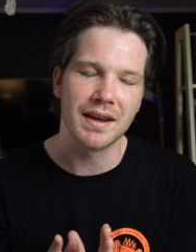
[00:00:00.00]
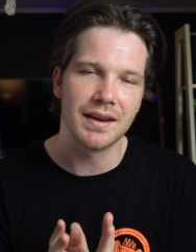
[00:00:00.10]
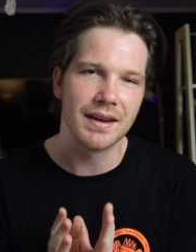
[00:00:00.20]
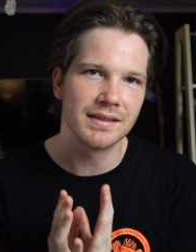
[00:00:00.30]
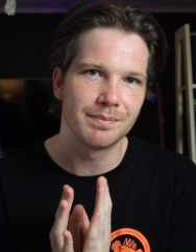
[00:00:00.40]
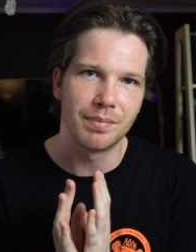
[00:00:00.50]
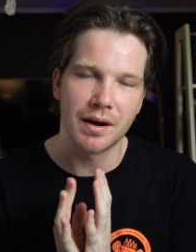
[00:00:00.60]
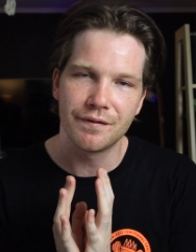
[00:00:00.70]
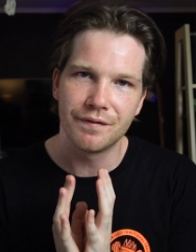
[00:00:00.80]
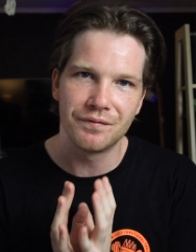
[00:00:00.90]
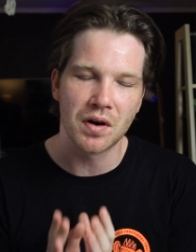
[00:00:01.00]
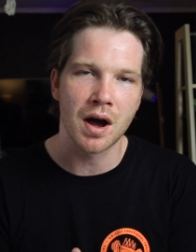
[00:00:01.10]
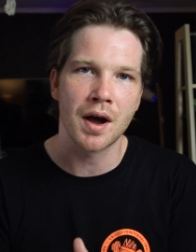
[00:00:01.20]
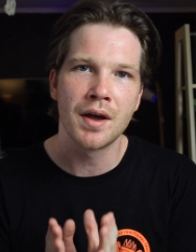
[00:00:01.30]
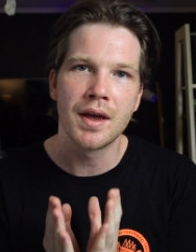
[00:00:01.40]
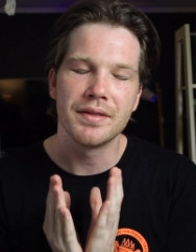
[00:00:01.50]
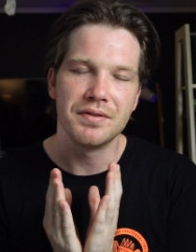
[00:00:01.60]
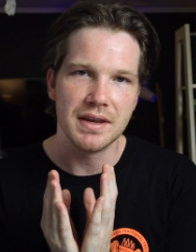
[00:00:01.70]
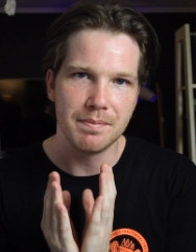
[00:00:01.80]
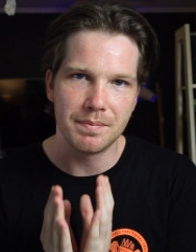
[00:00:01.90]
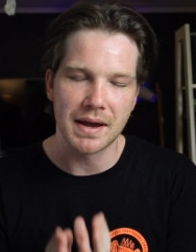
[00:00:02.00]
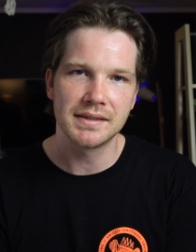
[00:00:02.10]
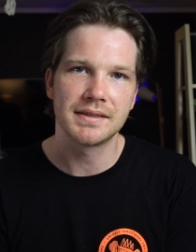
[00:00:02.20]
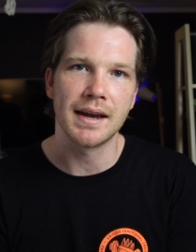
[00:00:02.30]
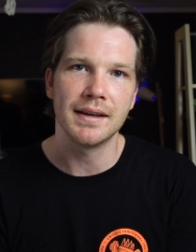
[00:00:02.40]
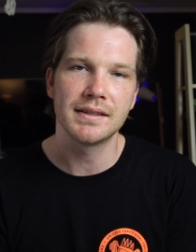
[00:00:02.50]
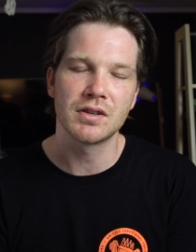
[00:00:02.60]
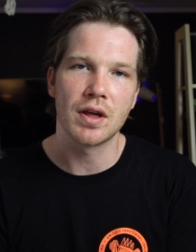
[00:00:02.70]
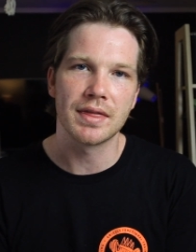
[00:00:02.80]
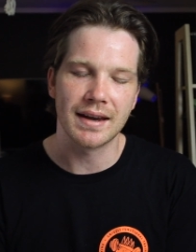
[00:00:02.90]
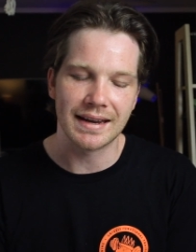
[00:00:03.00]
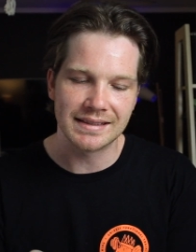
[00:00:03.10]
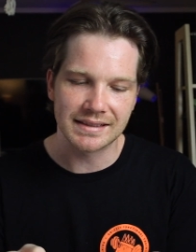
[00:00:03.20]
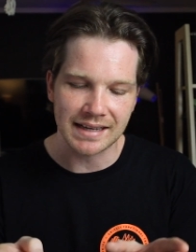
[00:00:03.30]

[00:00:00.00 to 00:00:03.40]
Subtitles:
it is by far the best dating site that is